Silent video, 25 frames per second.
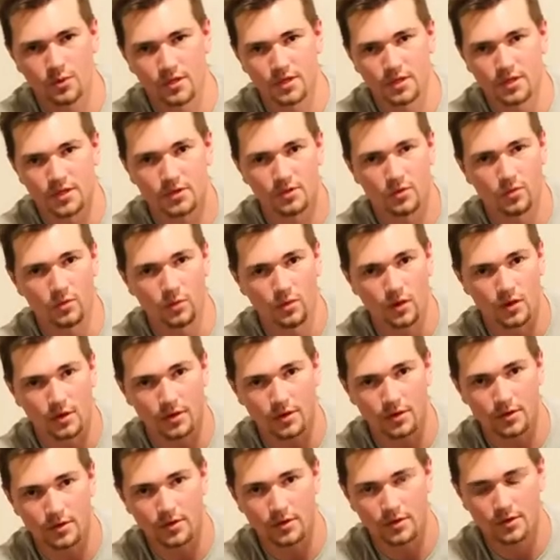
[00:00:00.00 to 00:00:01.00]
in the
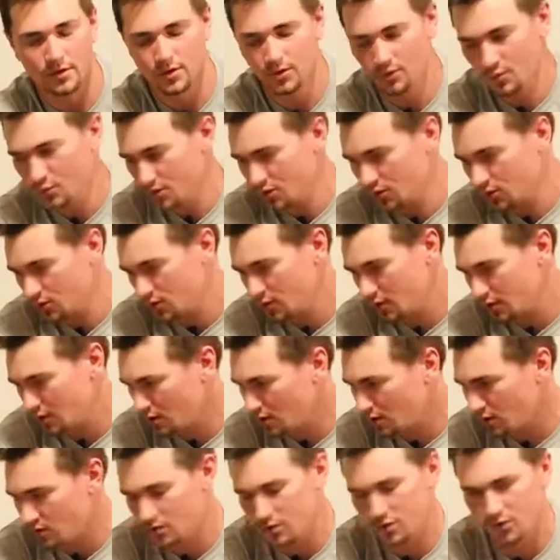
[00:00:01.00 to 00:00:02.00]
water when you're
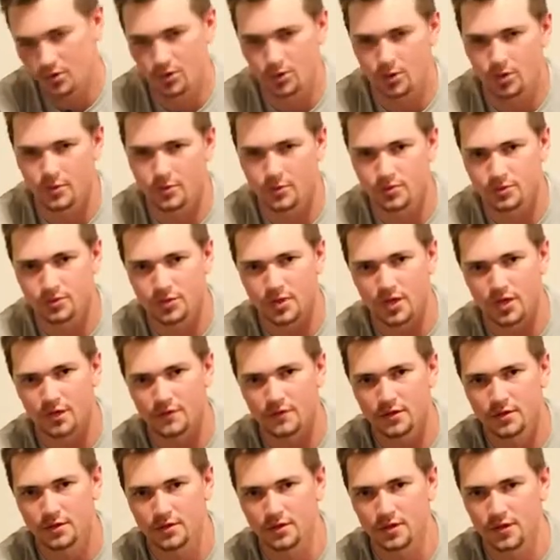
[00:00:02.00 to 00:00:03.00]
wearing all your commercial
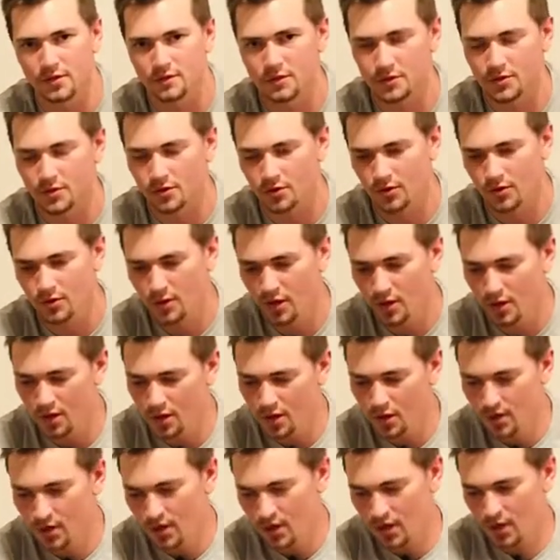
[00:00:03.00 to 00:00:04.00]
diving stuff. So
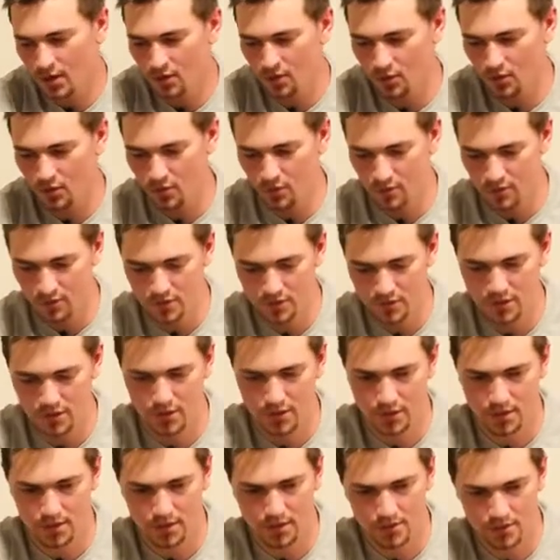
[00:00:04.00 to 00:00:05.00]
how it works
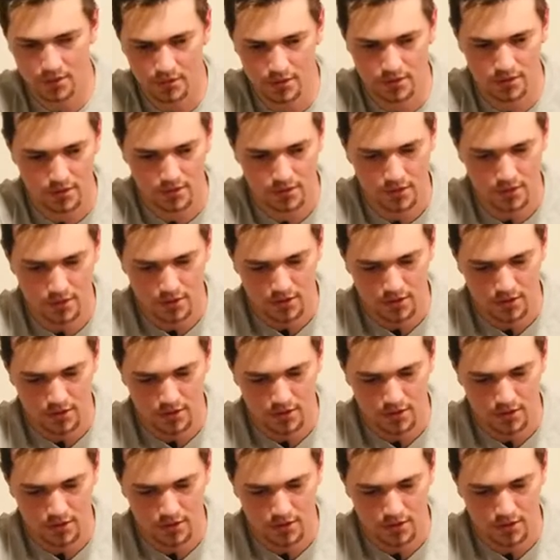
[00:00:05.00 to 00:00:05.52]
is